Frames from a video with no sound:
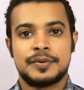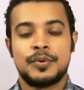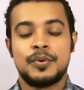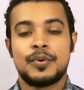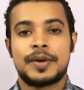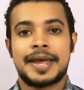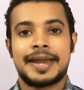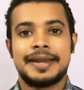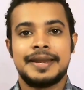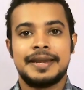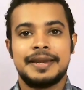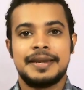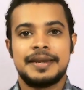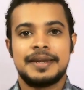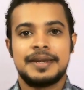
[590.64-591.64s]
who can
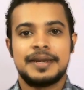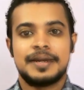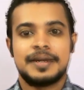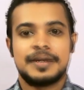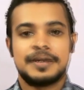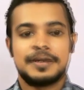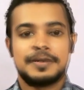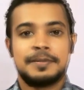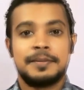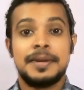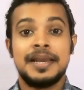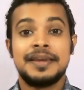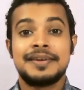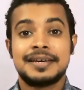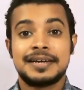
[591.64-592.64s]

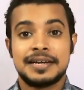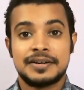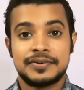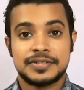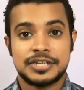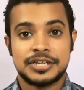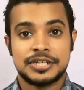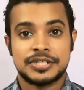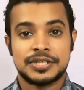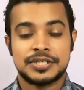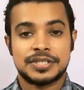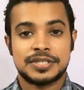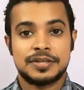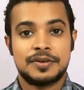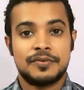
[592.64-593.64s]
build
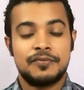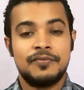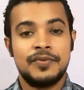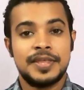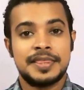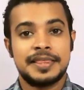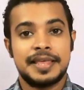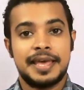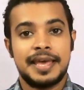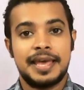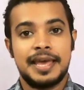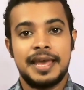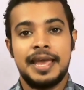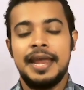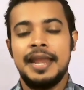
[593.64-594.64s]
conversations with
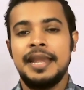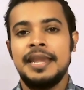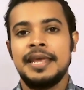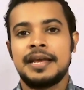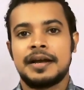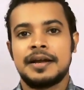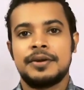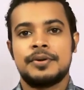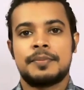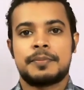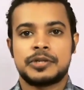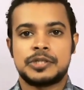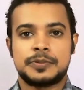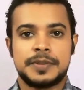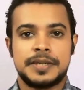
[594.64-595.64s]
any kind of
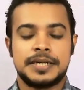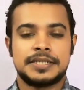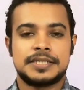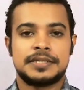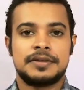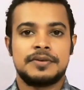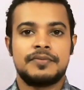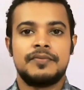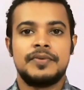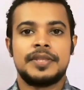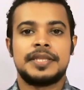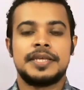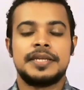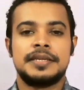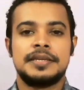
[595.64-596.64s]
prospects
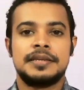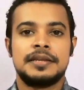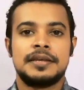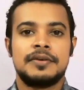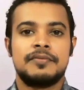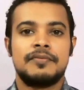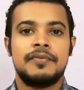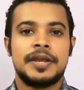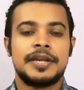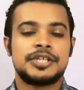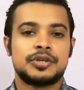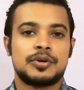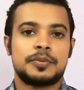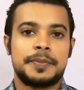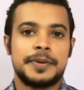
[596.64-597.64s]
within very
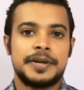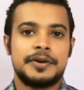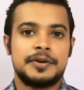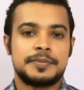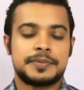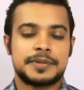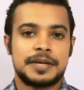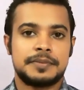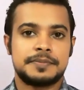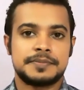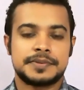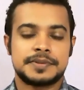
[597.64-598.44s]
short period of time.